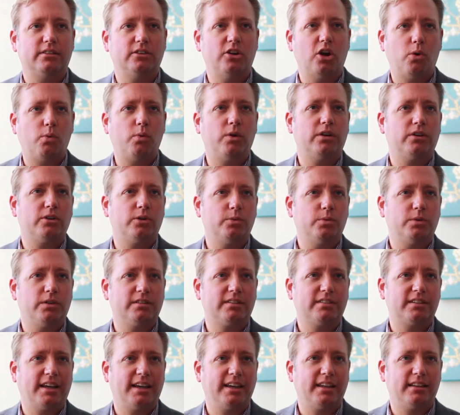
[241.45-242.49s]
no one who will
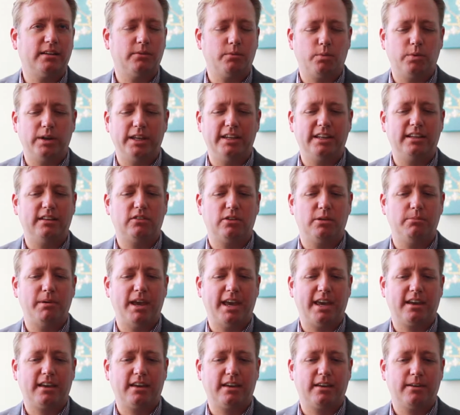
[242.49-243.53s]
say that we need to
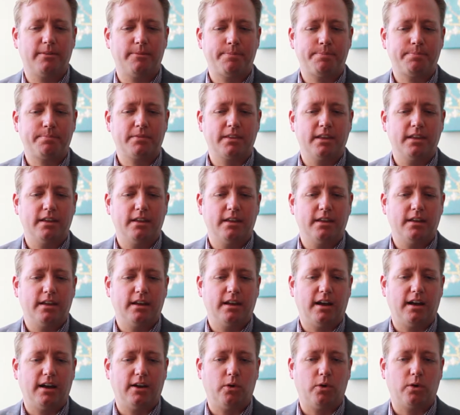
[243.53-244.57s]
make
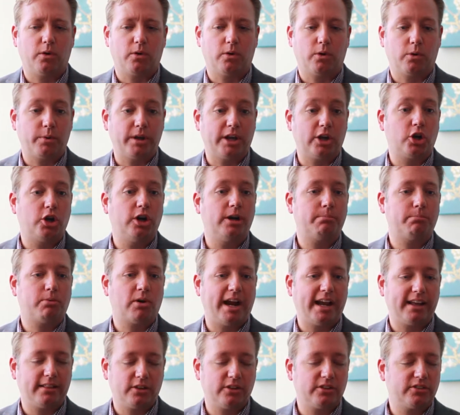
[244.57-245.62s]
or we could
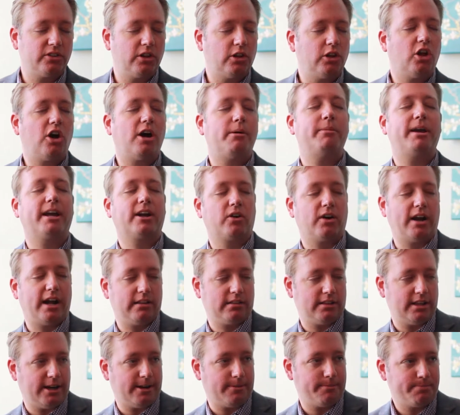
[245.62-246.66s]
practice. There's no lawmaker
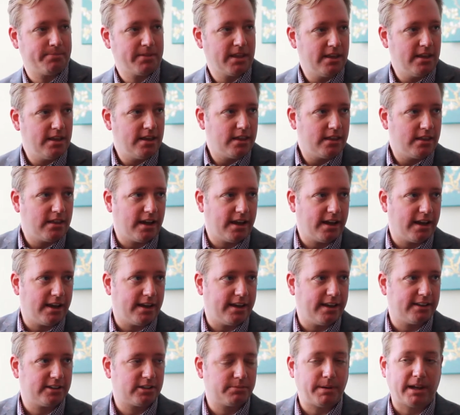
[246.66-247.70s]
out there,
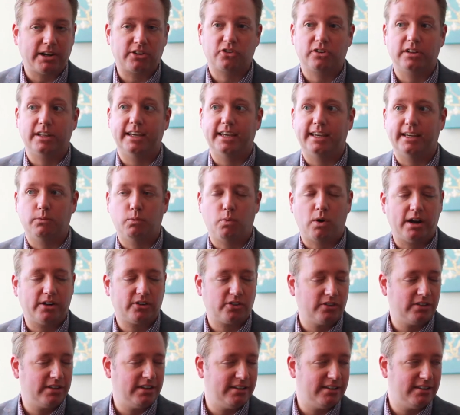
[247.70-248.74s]
especially in
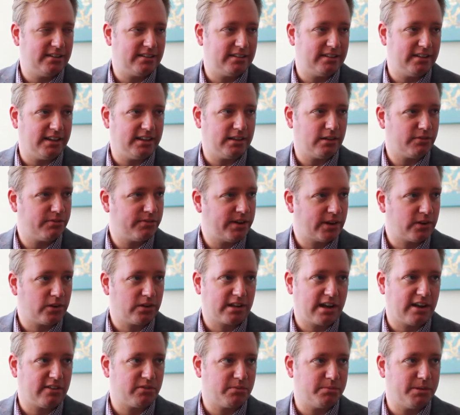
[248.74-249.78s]
Washington, D.C., and the federal
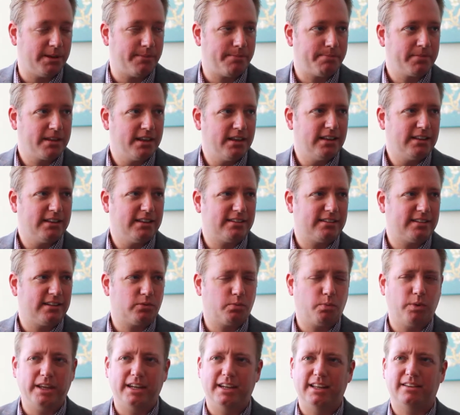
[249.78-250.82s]
government, that
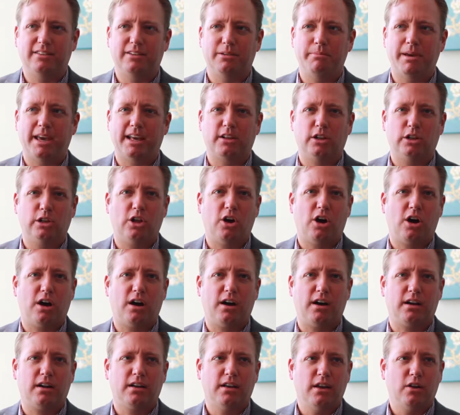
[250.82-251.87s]
says we need to make a
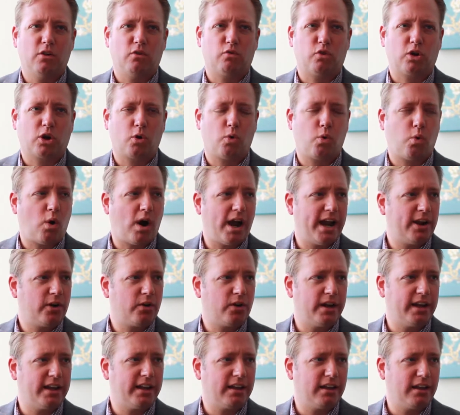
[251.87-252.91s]
law
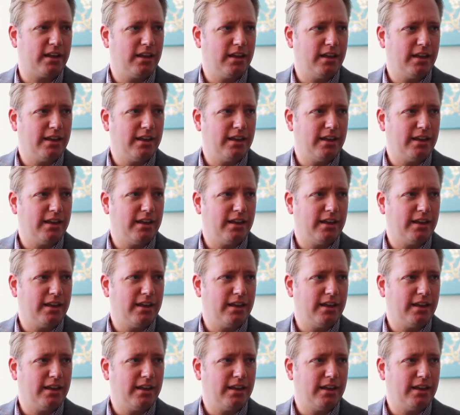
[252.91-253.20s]
requiring